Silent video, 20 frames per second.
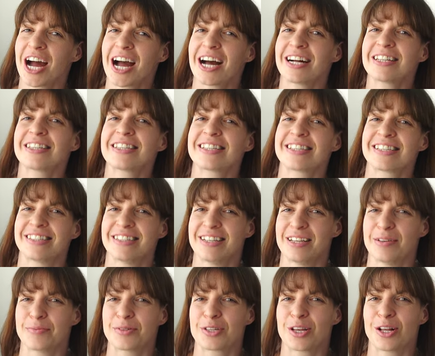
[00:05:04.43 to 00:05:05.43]
child
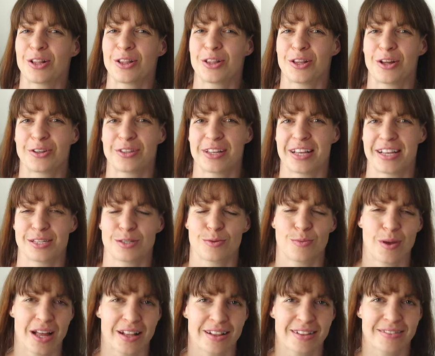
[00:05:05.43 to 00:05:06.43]
sleeps a lot
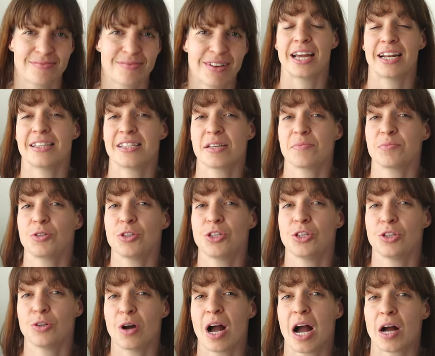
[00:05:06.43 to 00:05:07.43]
as well. And it's up to
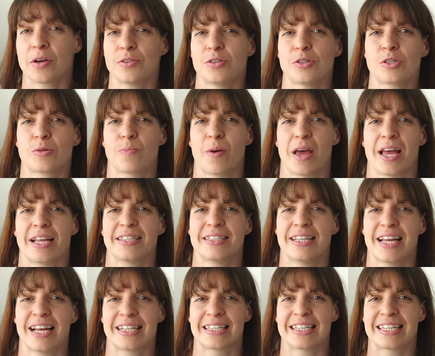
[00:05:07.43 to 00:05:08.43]
you how you spend
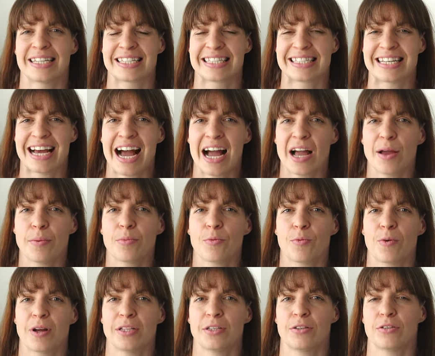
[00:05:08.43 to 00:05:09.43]
that time
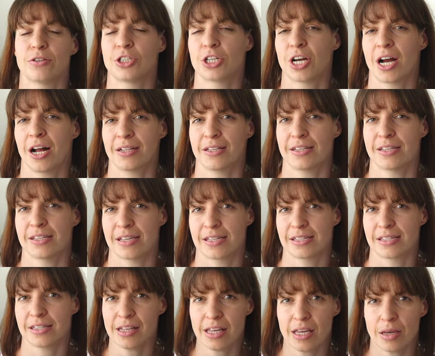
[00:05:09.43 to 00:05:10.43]
when your child is
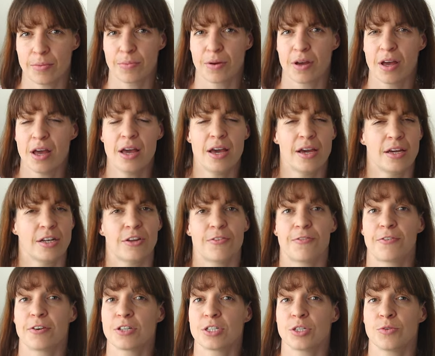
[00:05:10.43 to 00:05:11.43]
asleep. In the
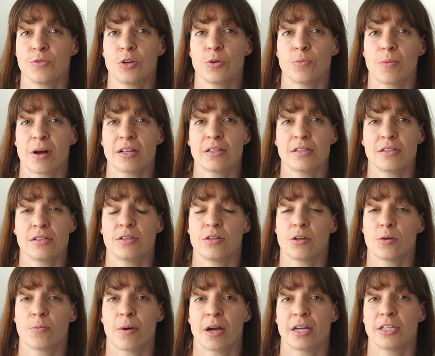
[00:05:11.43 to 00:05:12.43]
first few months,
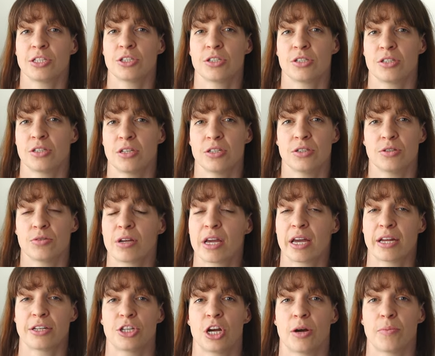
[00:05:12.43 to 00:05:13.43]
you might just need to
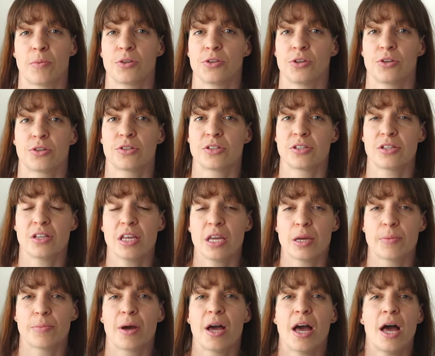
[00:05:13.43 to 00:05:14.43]
catch up on your
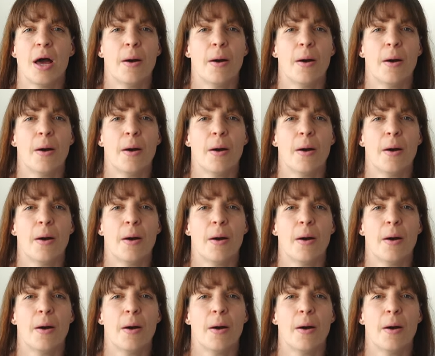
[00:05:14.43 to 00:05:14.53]
sleep,